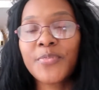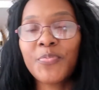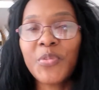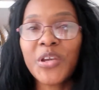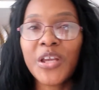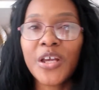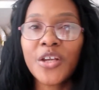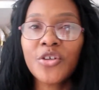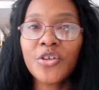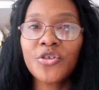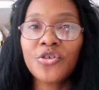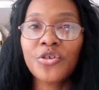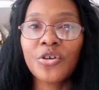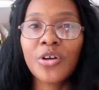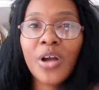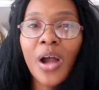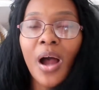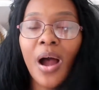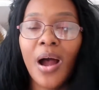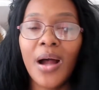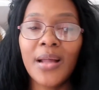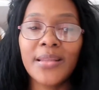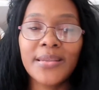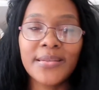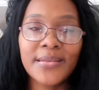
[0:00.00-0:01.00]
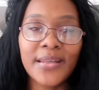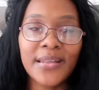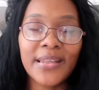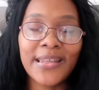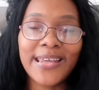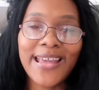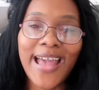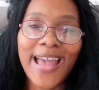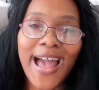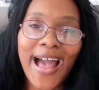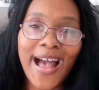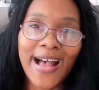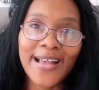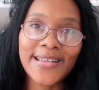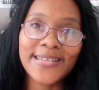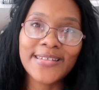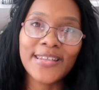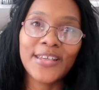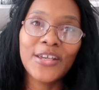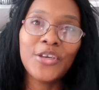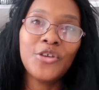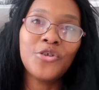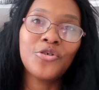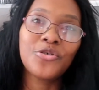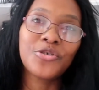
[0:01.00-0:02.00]
Because you're constantly
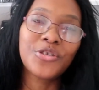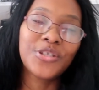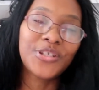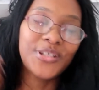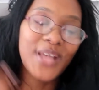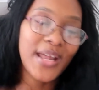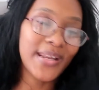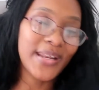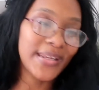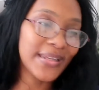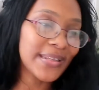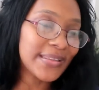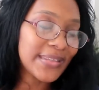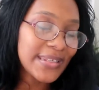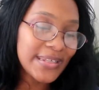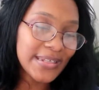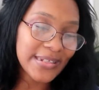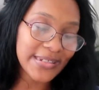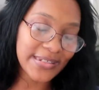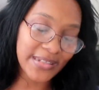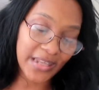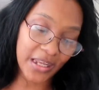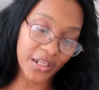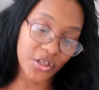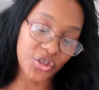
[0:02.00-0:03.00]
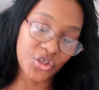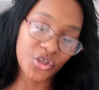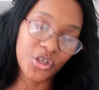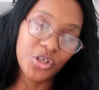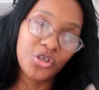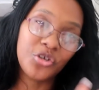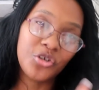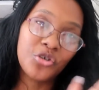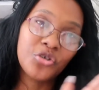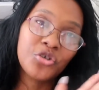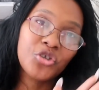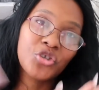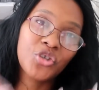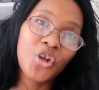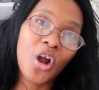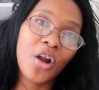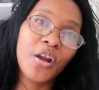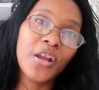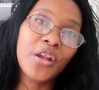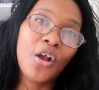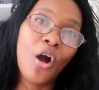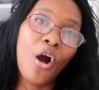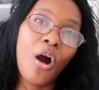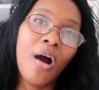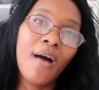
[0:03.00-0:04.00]
asking, you're setting the intention, you're
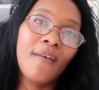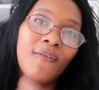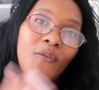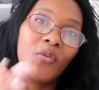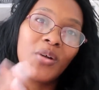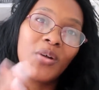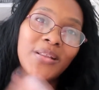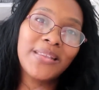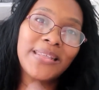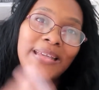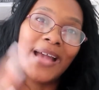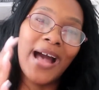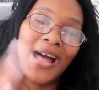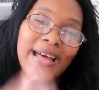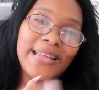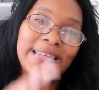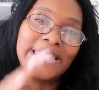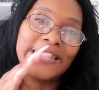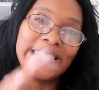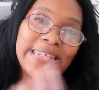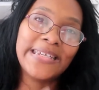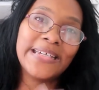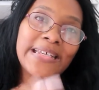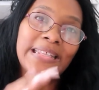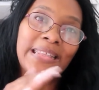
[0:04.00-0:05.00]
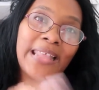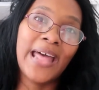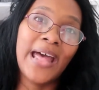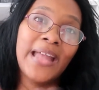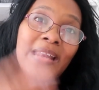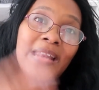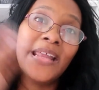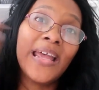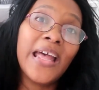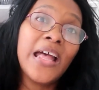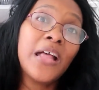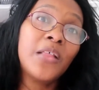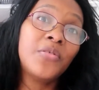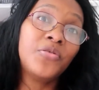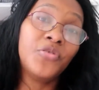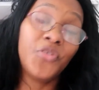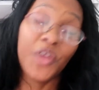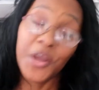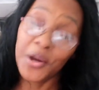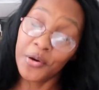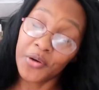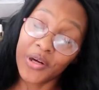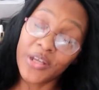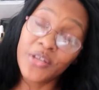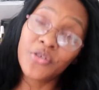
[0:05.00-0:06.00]
starting off with the idea that
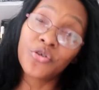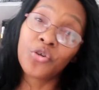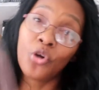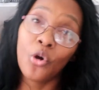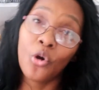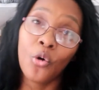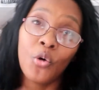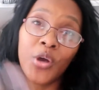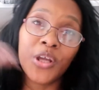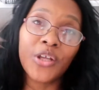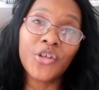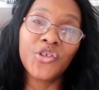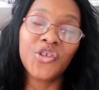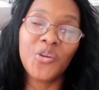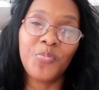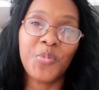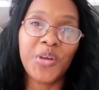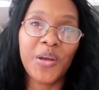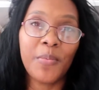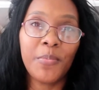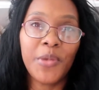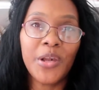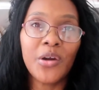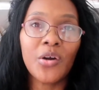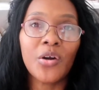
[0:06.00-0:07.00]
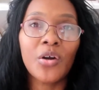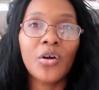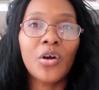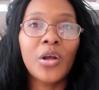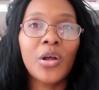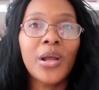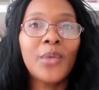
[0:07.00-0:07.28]
there is going to be a miracle.